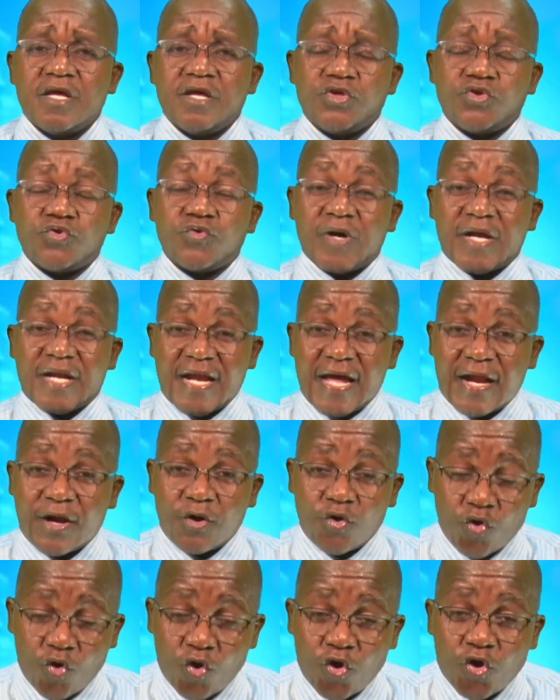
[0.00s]
you are a
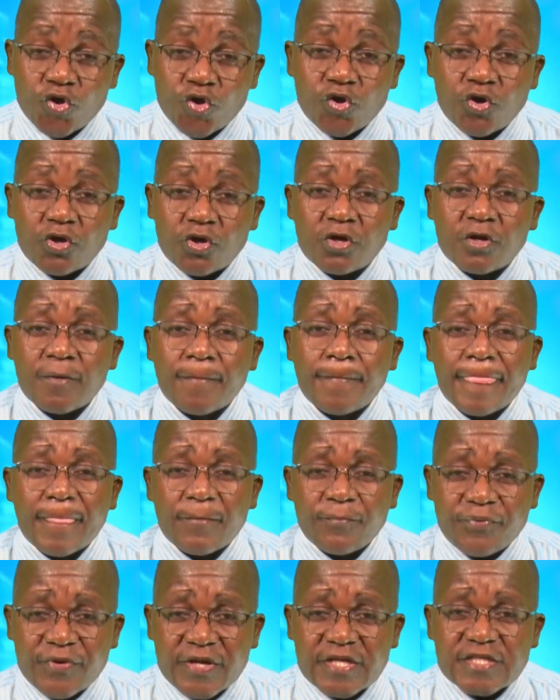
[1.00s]
royal
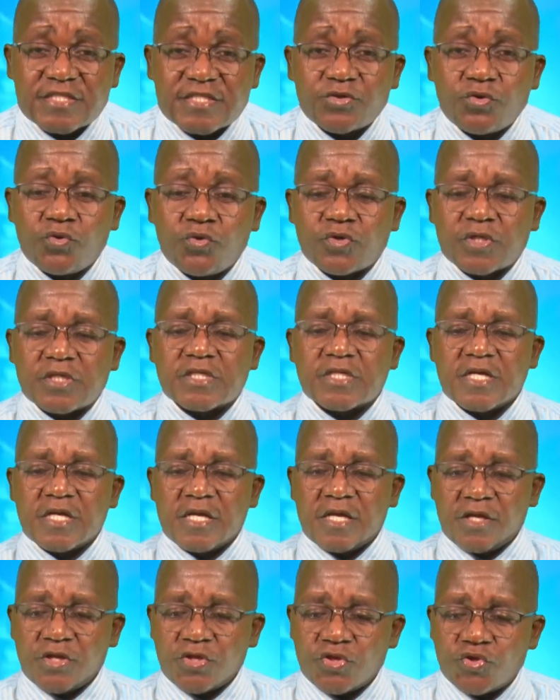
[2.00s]
priesthood,
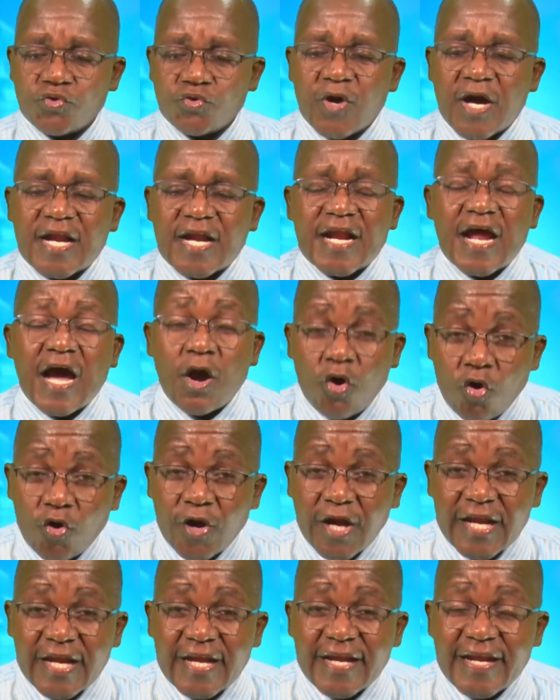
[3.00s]
you are a
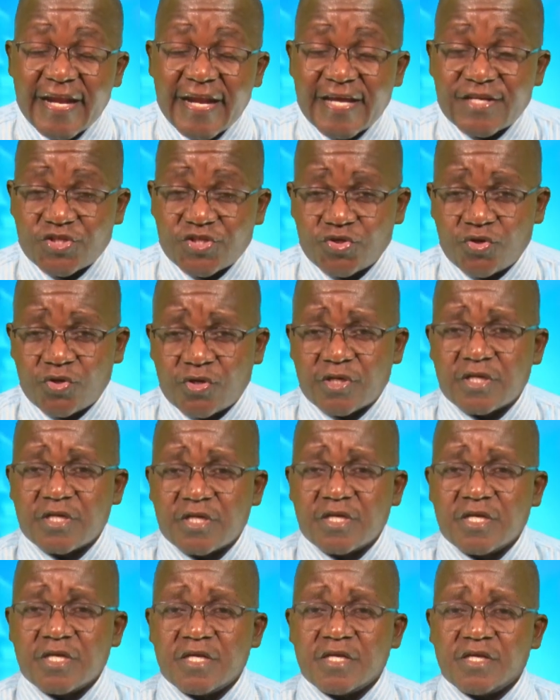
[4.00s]
holy nation,
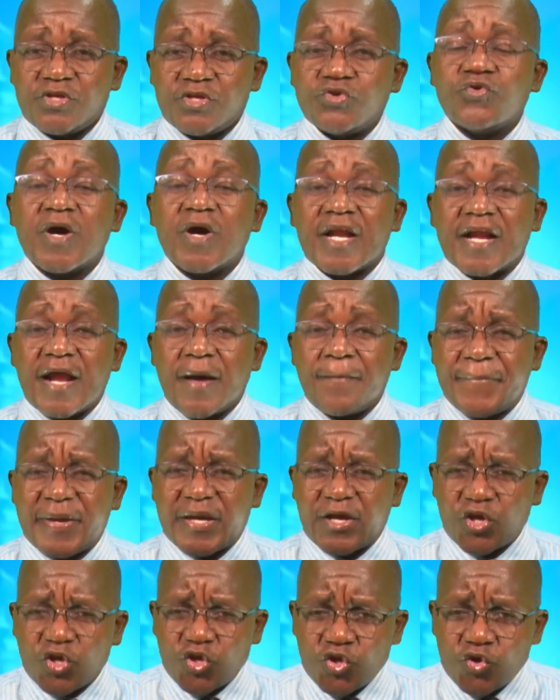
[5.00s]
you are a
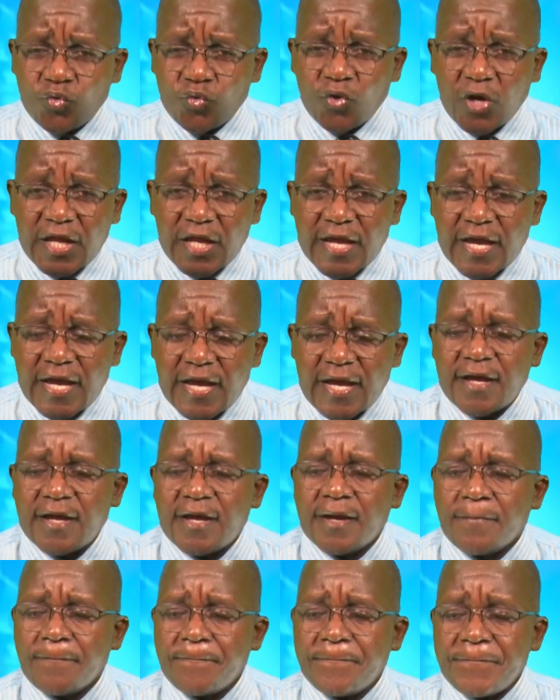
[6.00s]
peculiar
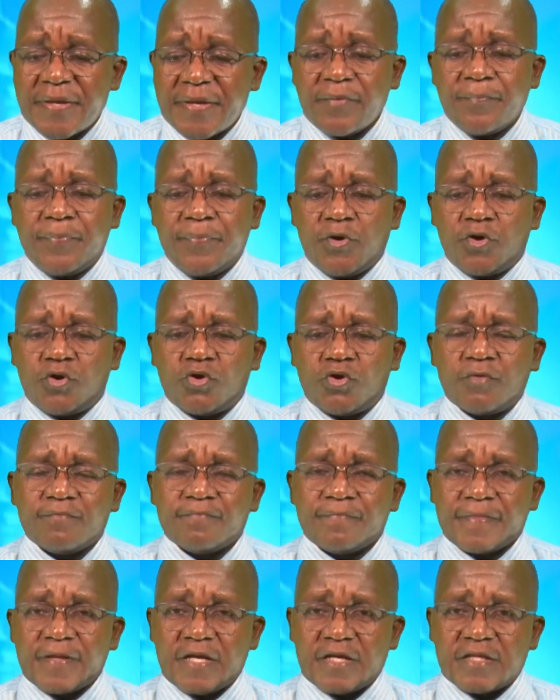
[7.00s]
people,
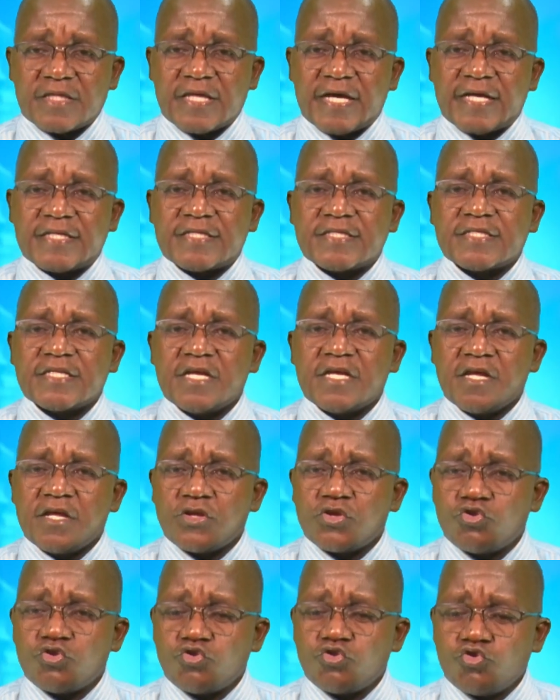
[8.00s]
that
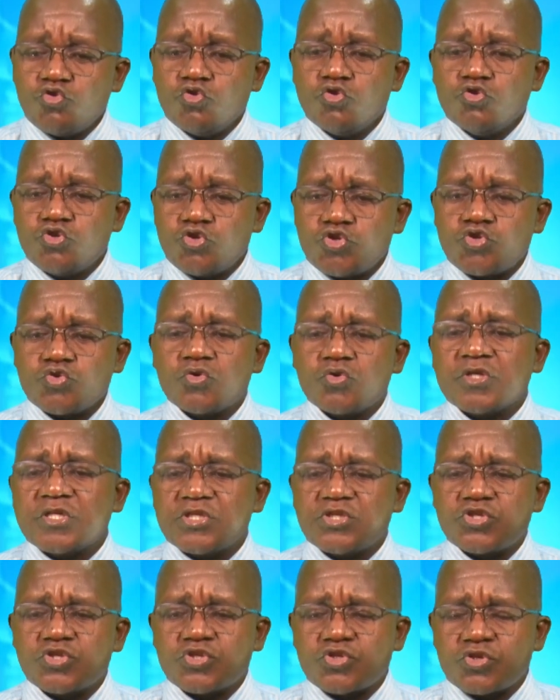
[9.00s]
you should
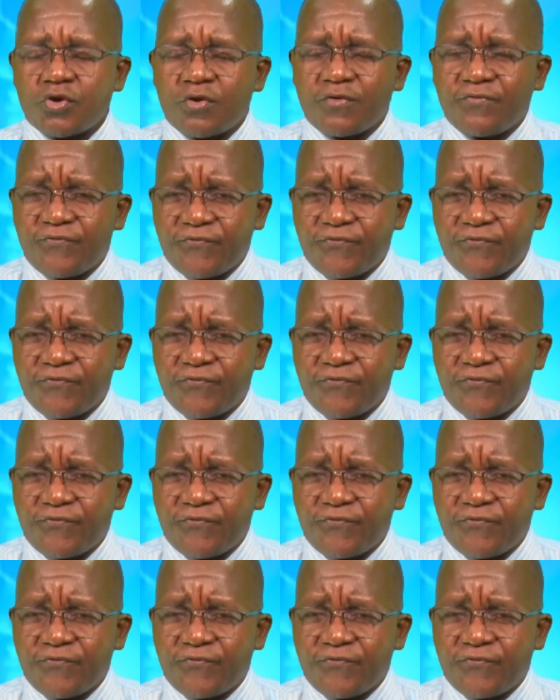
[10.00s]
show